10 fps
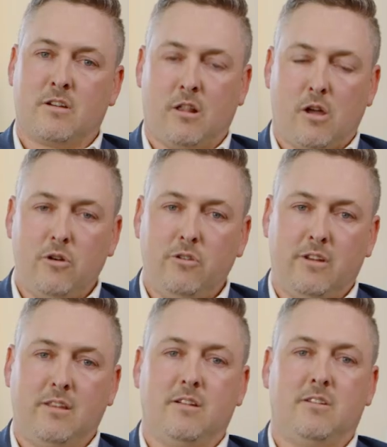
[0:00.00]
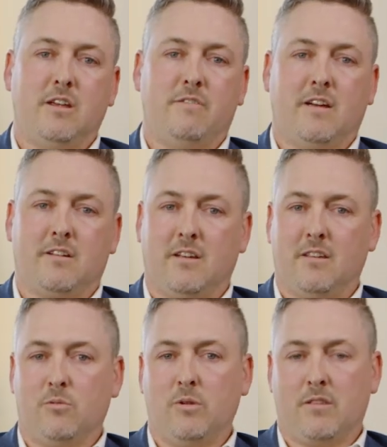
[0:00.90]
closing the defect
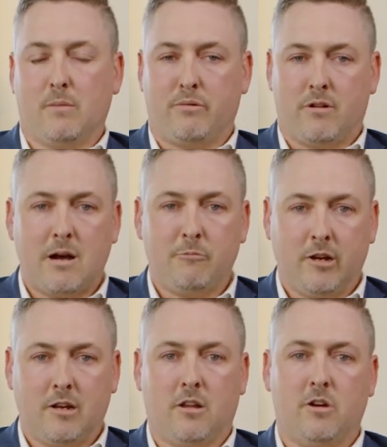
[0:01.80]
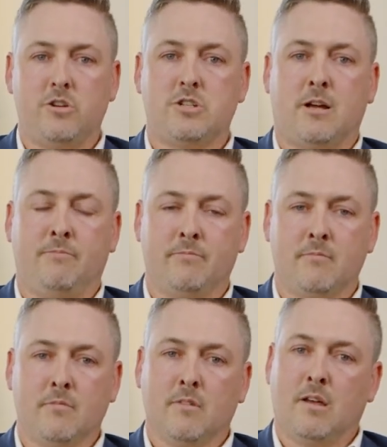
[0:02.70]
either with a primary closure,
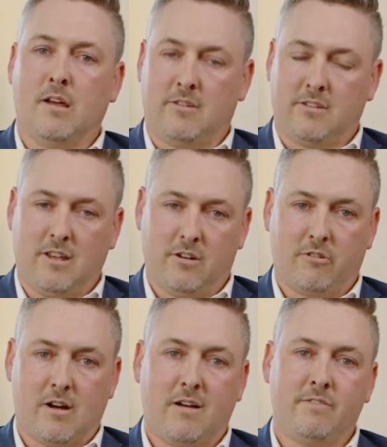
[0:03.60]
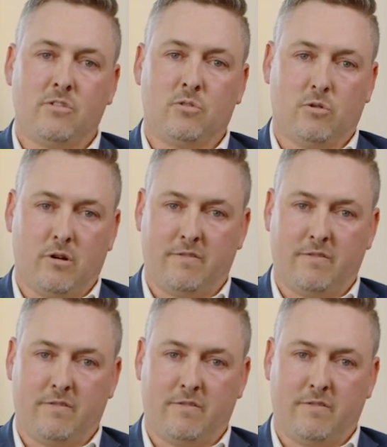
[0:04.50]
a skin graft, or a